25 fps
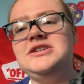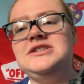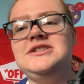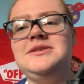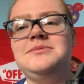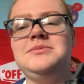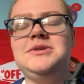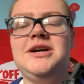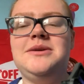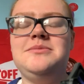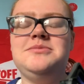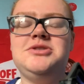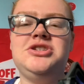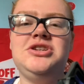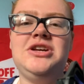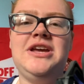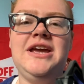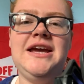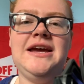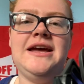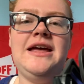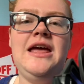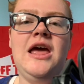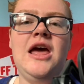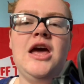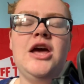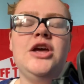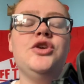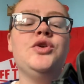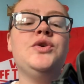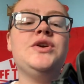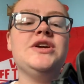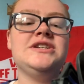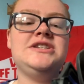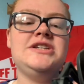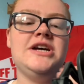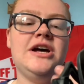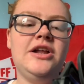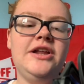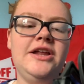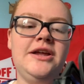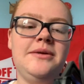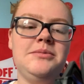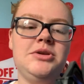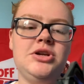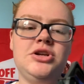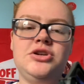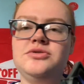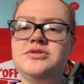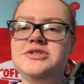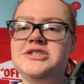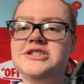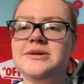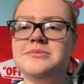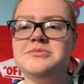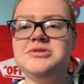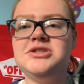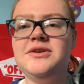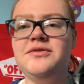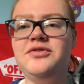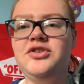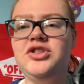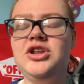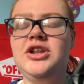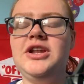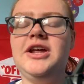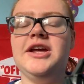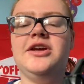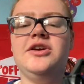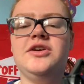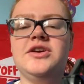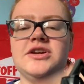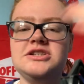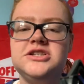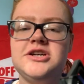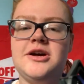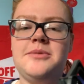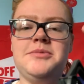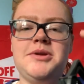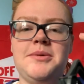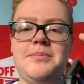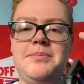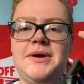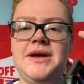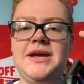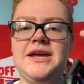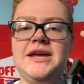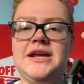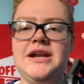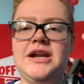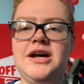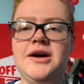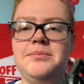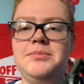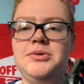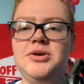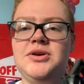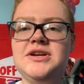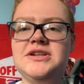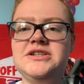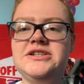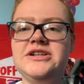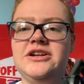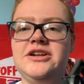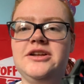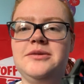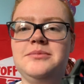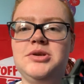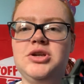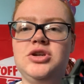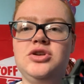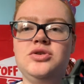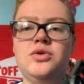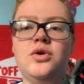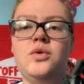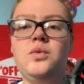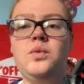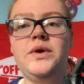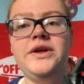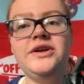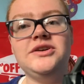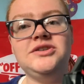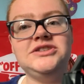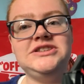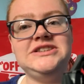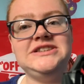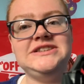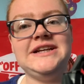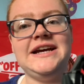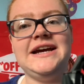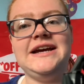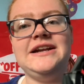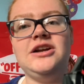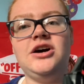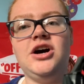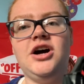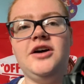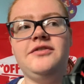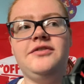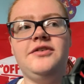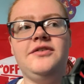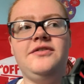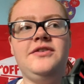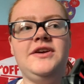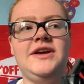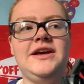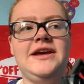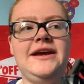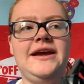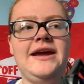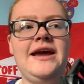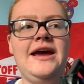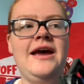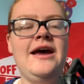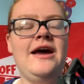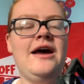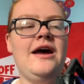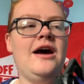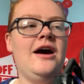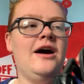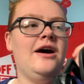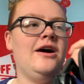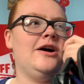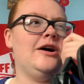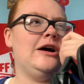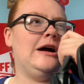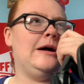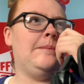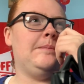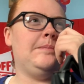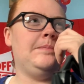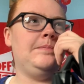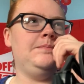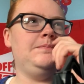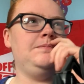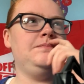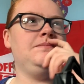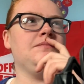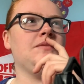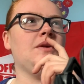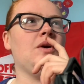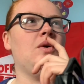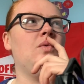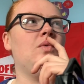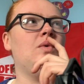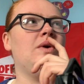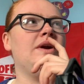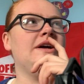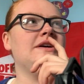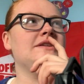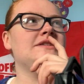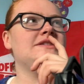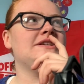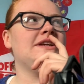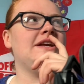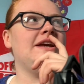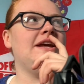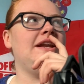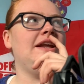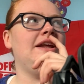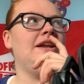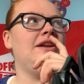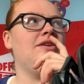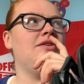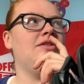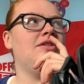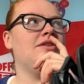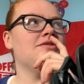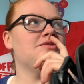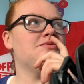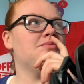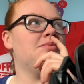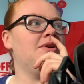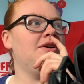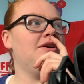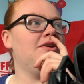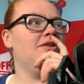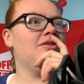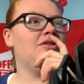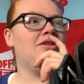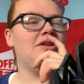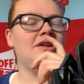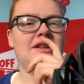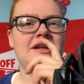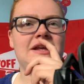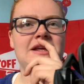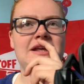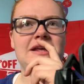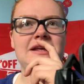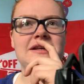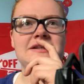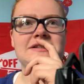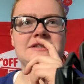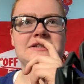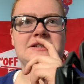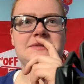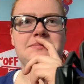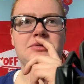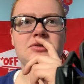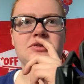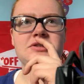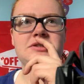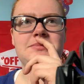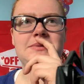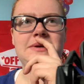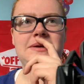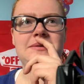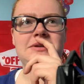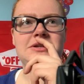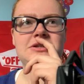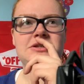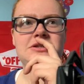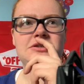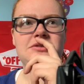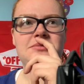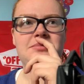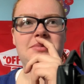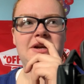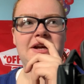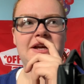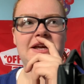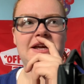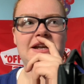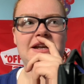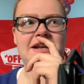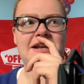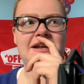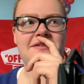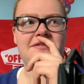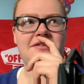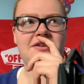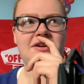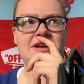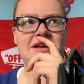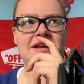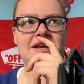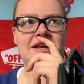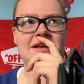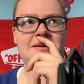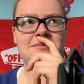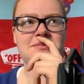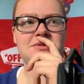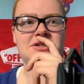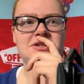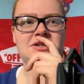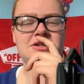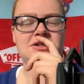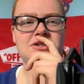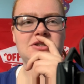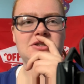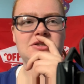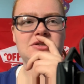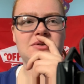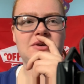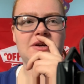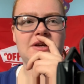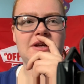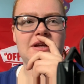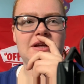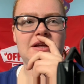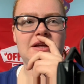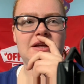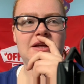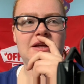Sometimes you can tell him to do some stuff with it, like you can tell him to pick it up, you can tell him to do a wheel stand off of it. What else can he do? There's one other thing that he's supposed to be able to do, but I can never get him to do it.